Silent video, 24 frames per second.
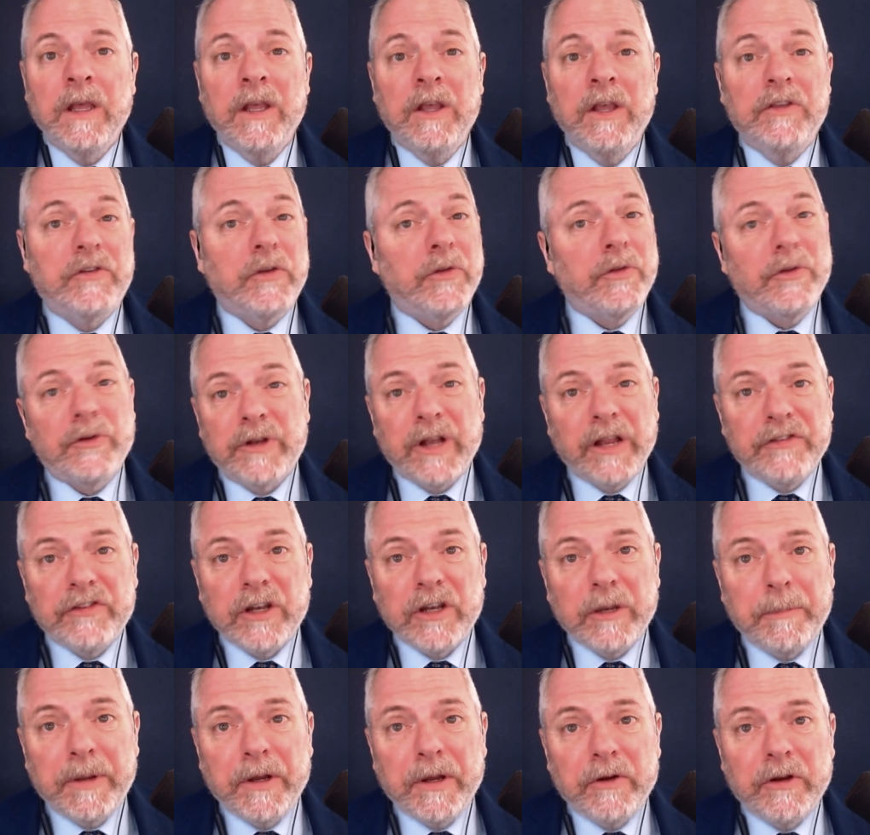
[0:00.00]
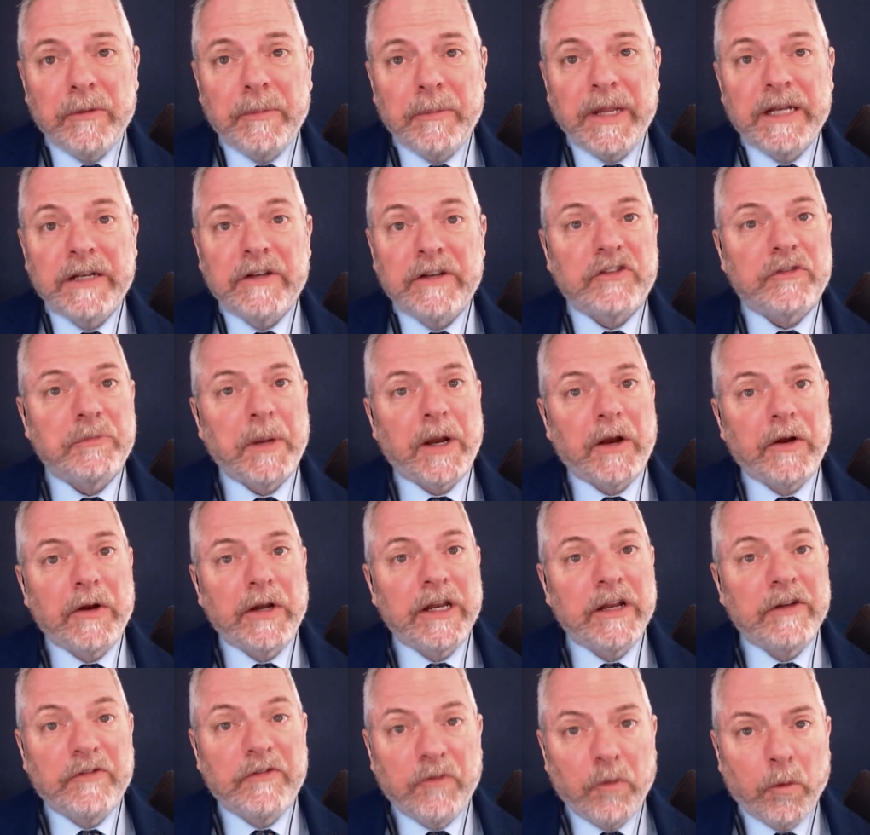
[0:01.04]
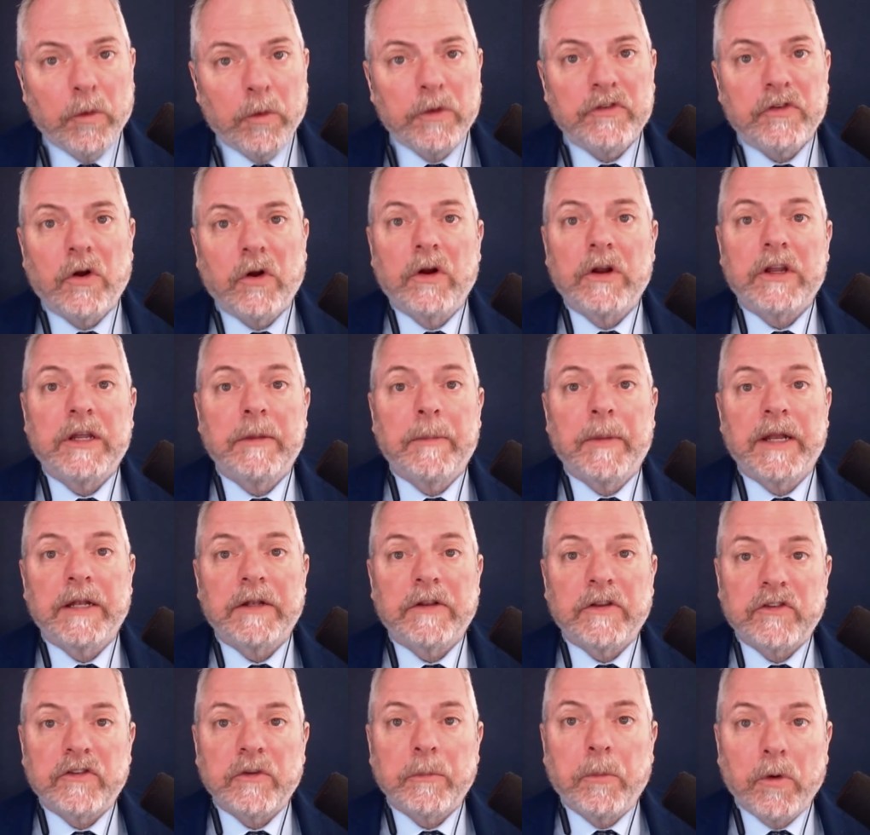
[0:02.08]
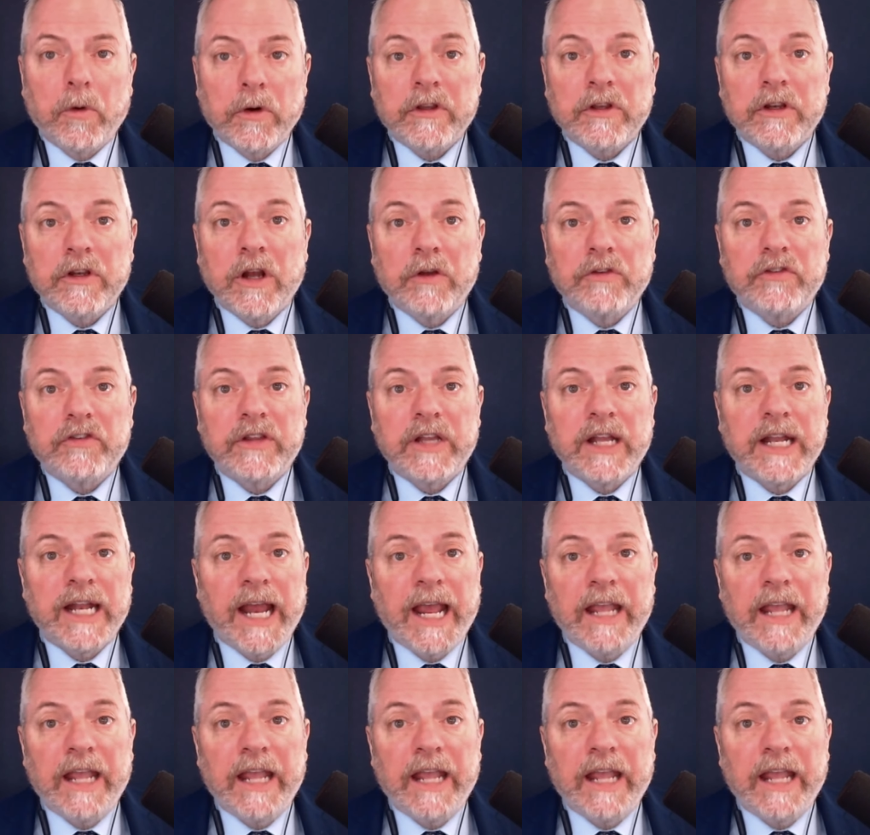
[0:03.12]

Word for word: So there doesn't appear to be a disparity of force argument to support the notion that